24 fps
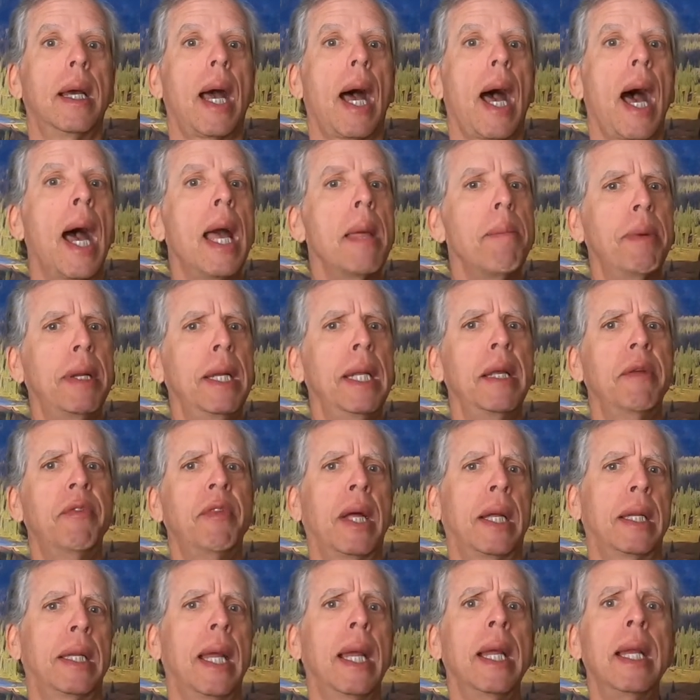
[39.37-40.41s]
I believe
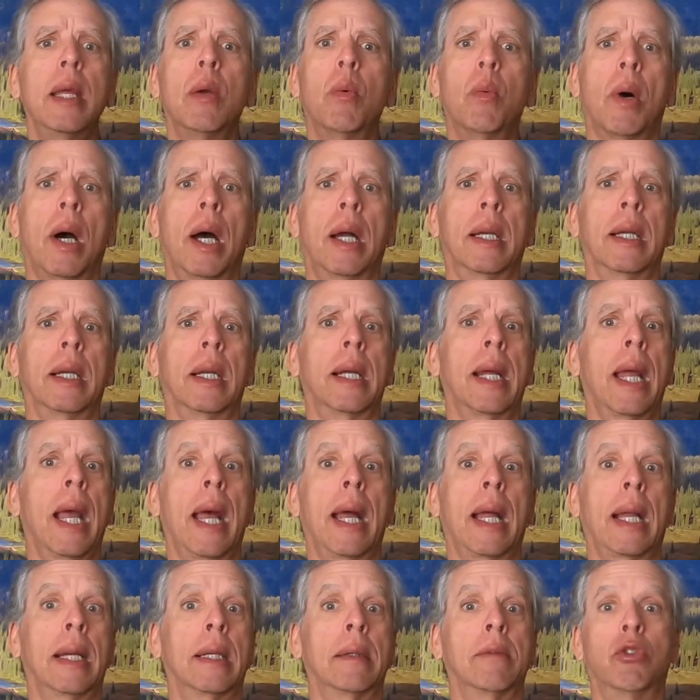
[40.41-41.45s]
that anyone
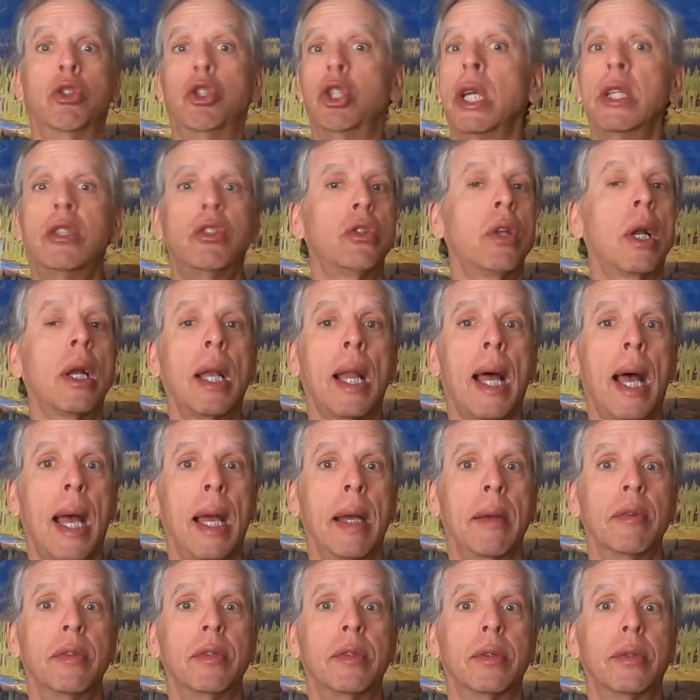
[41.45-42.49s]
can change their
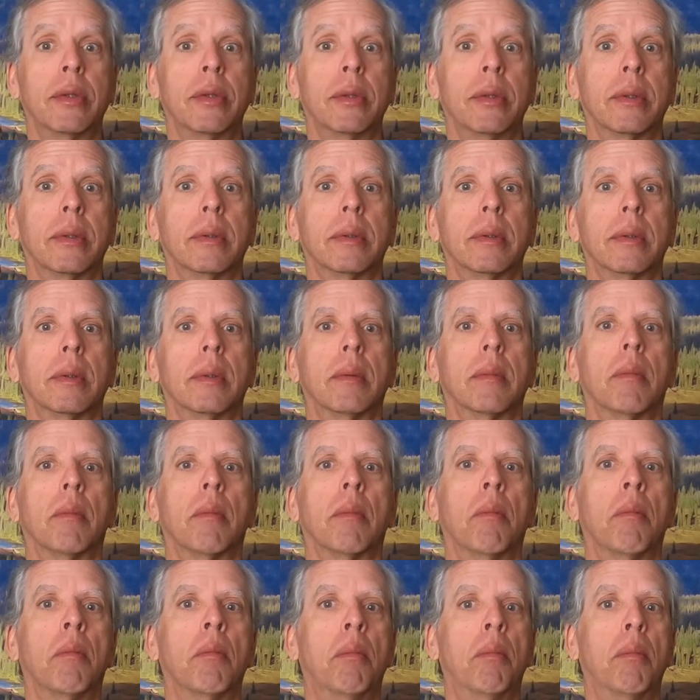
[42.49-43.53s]
lives,
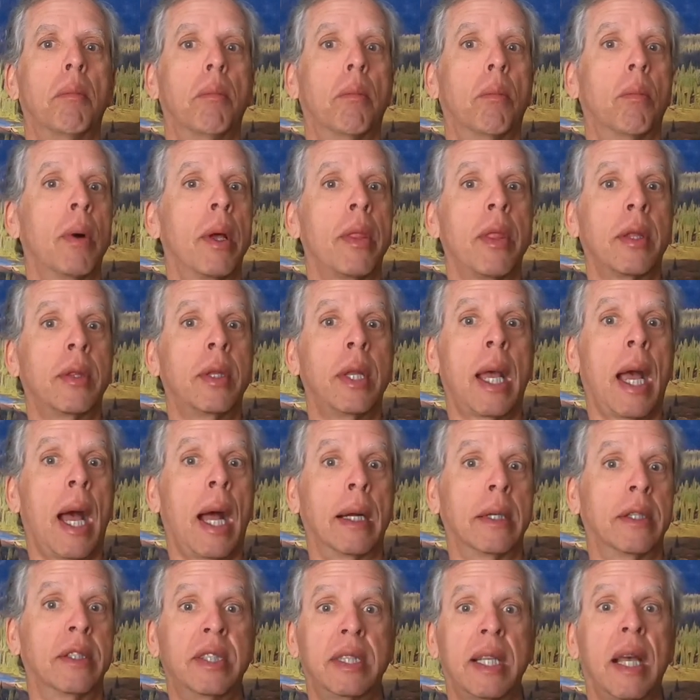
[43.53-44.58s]
whether they
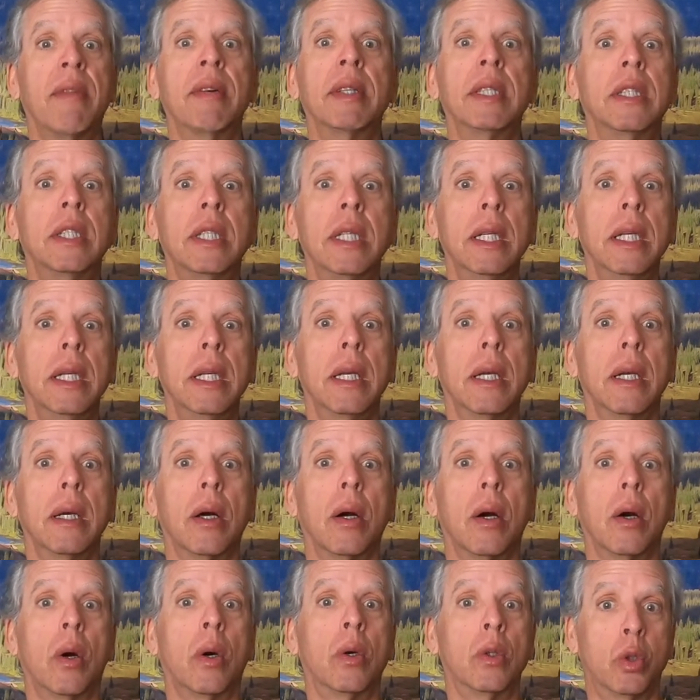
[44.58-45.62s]
are 70
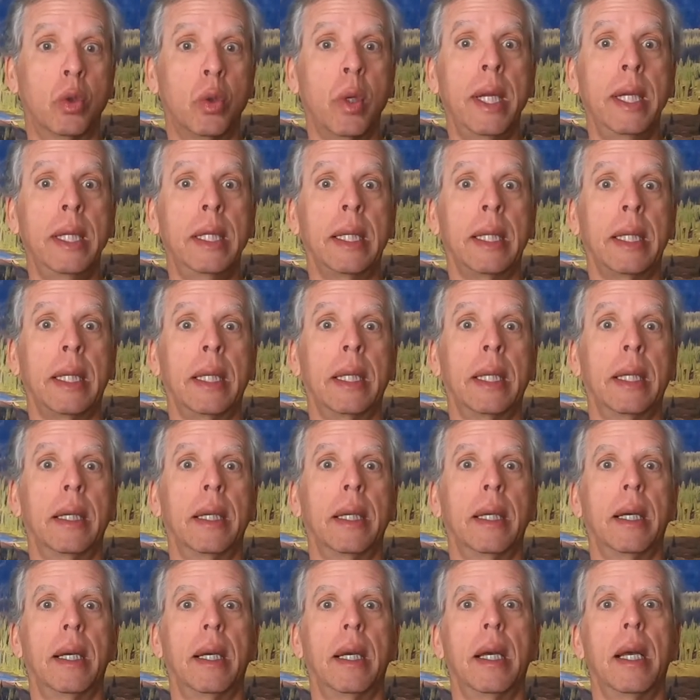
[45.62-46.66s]
or 20,
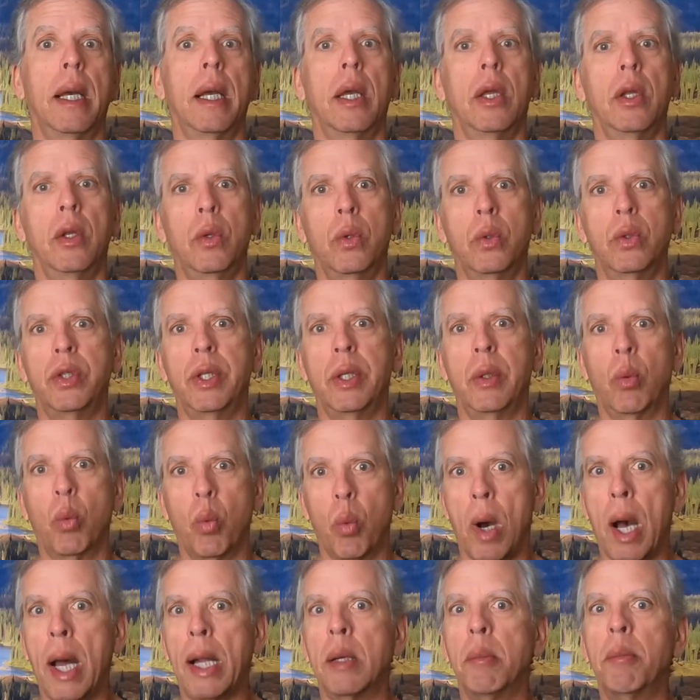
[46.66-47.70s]
using
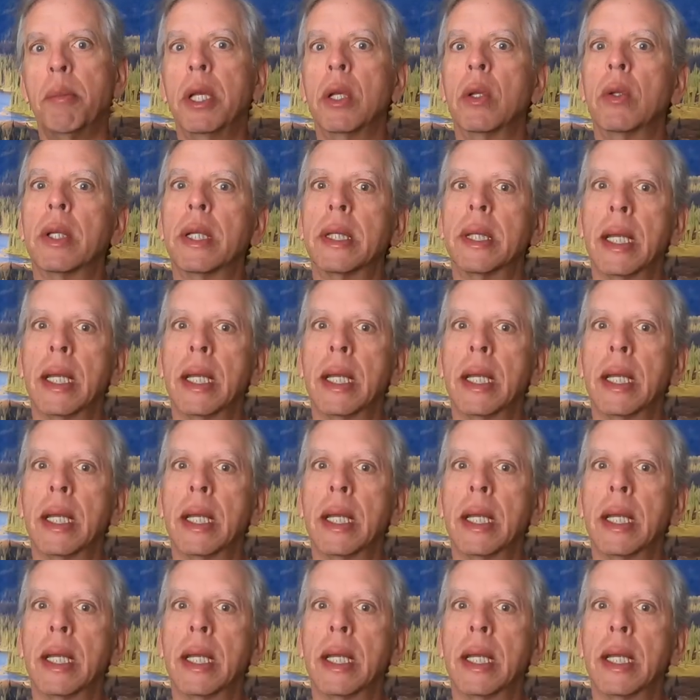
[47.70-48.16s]
one meal a